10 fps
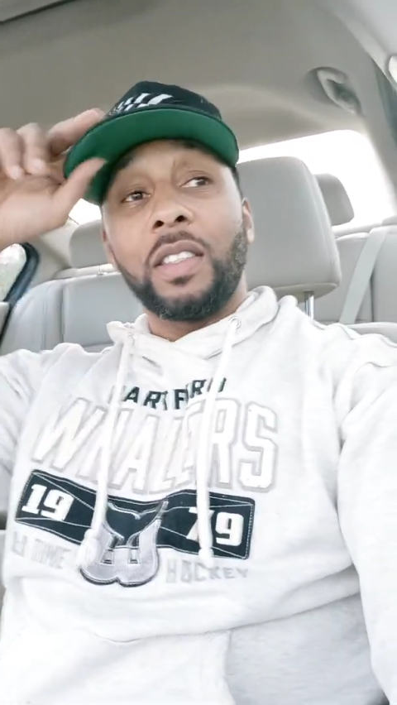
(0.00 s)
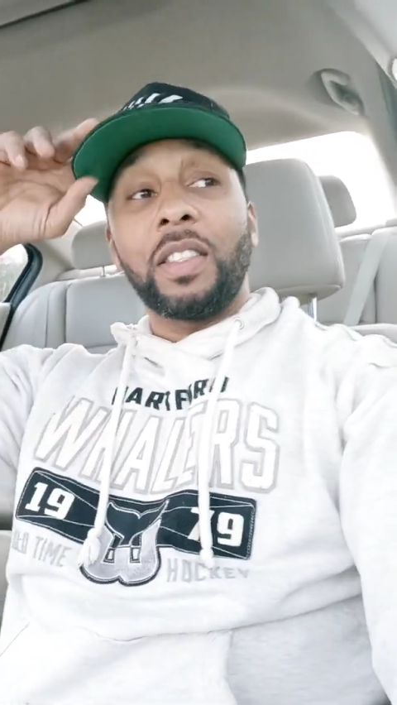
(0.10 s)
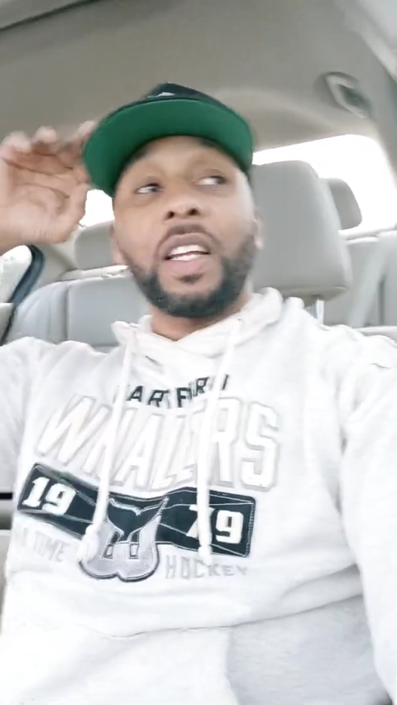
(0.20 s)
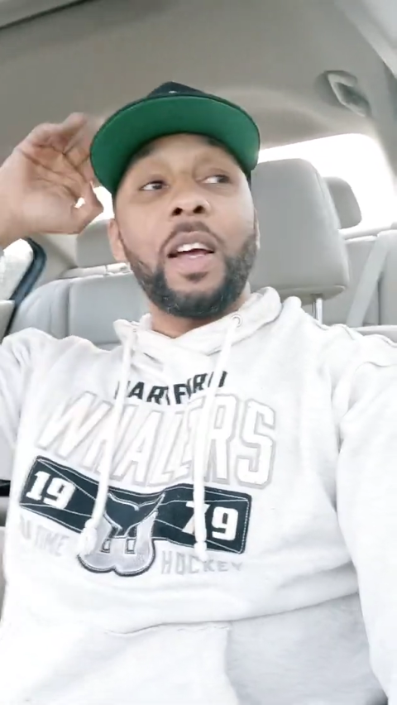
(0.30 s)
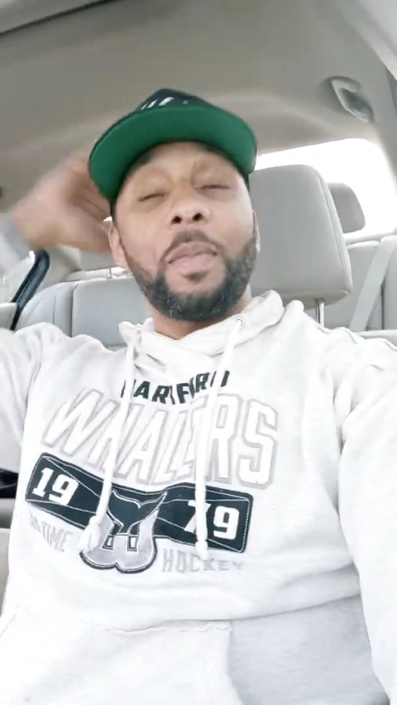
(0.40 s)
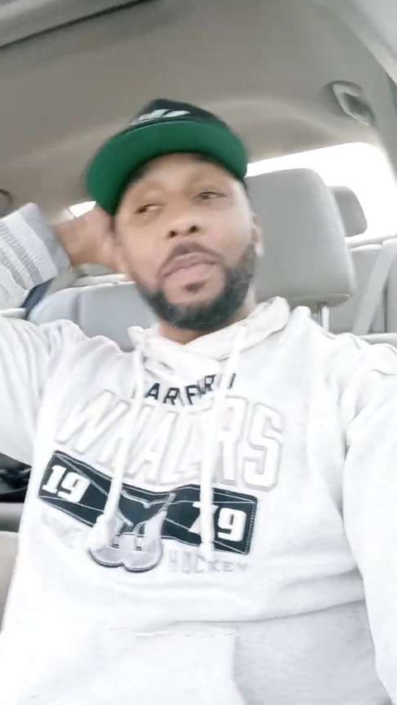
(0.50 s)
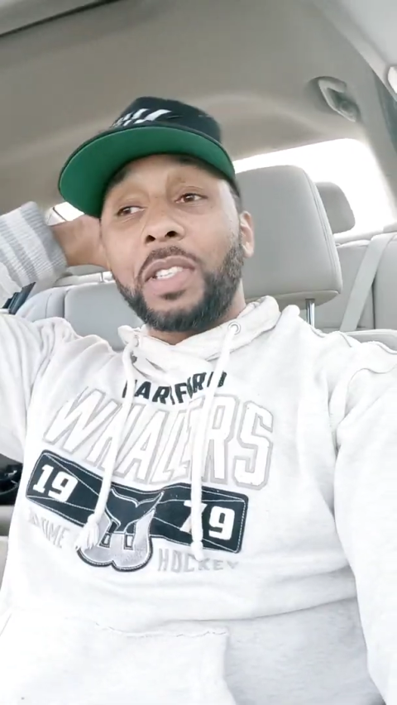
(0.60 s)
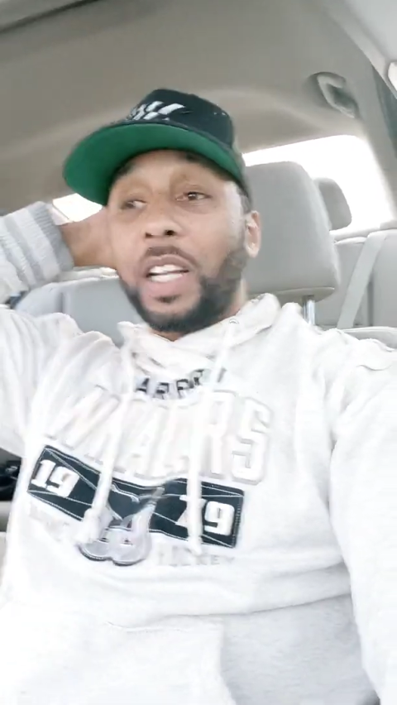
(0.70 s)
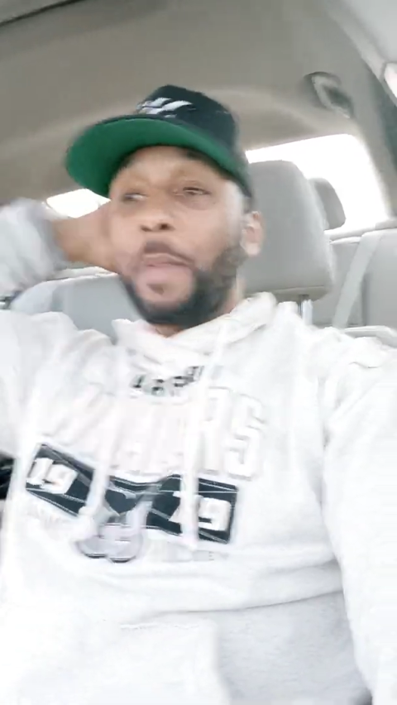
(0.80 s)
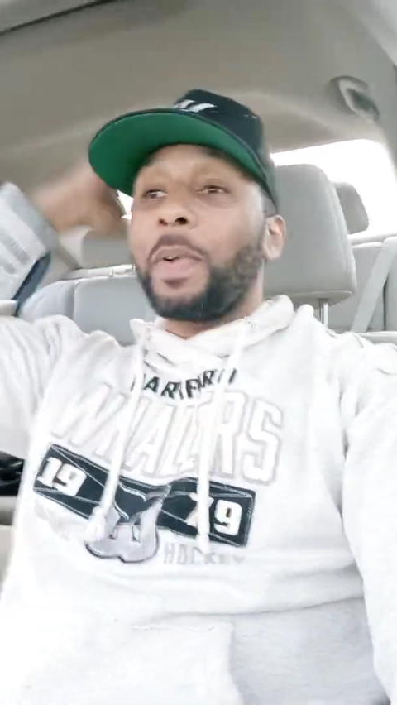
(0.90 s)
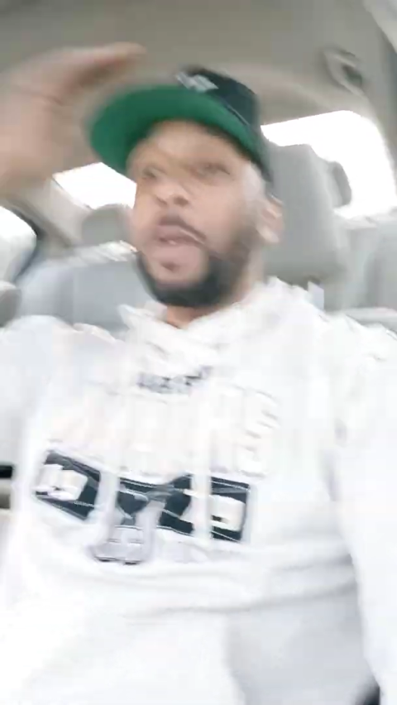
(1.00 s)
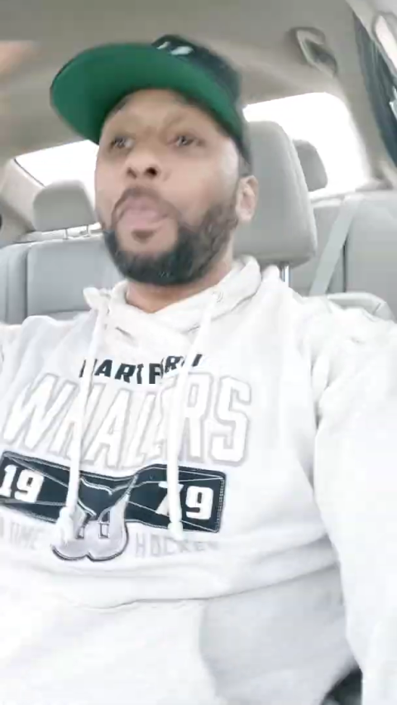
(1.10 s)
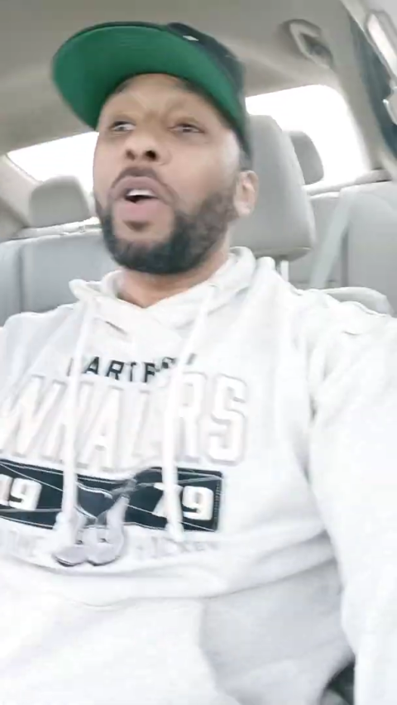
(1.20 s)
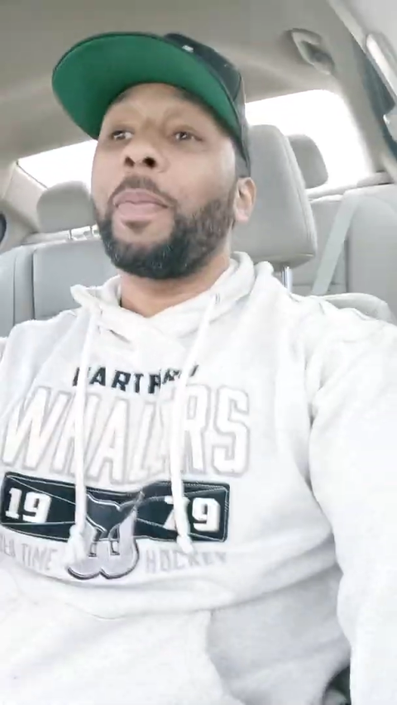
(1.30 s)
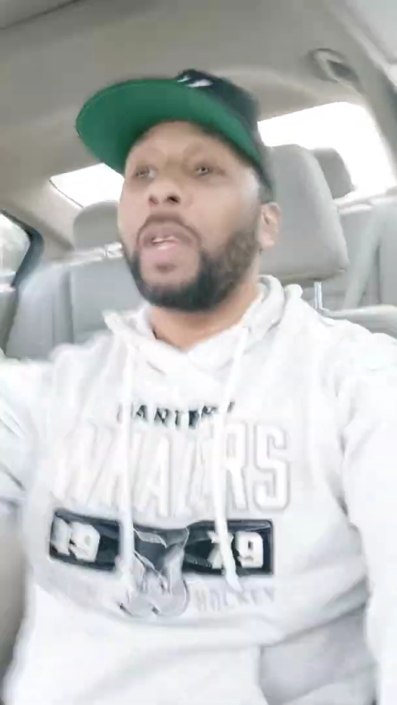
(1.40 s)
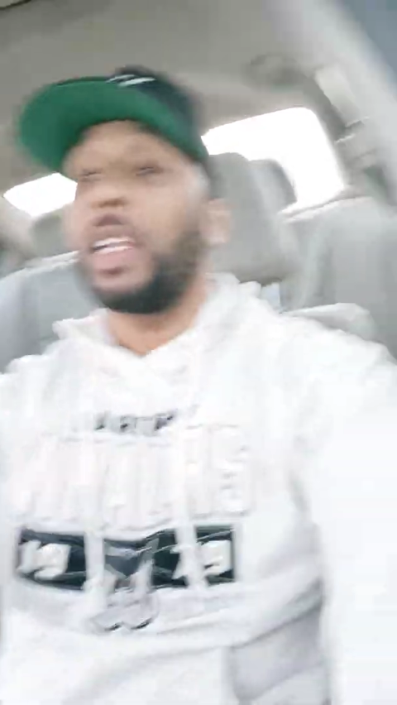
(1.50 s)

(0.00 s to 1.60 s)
set up an appointment to